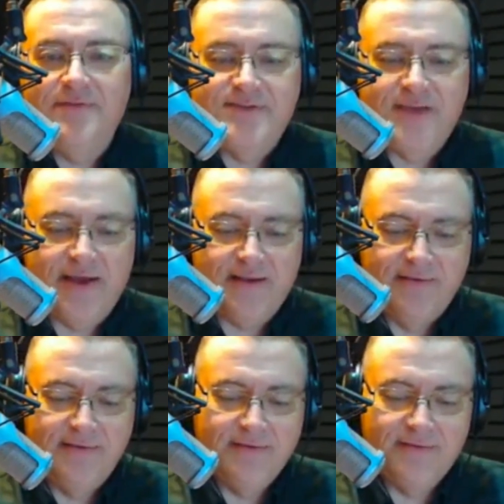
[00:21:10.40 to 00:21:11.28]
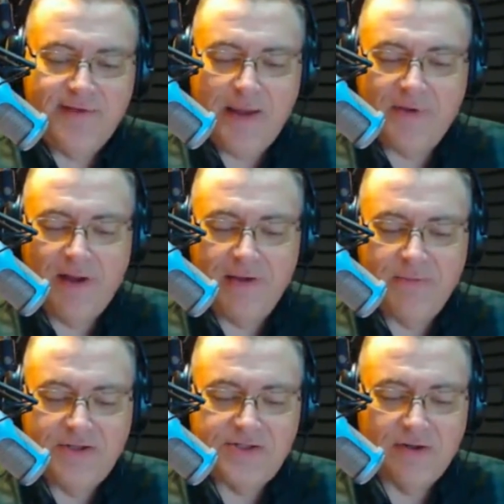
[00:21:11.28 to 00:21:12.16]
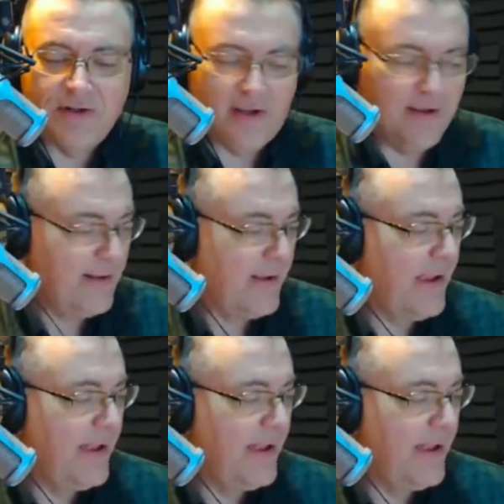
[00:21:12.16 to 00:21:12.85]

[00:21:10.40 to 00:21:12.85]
And Eve said, stop calling me Shirley.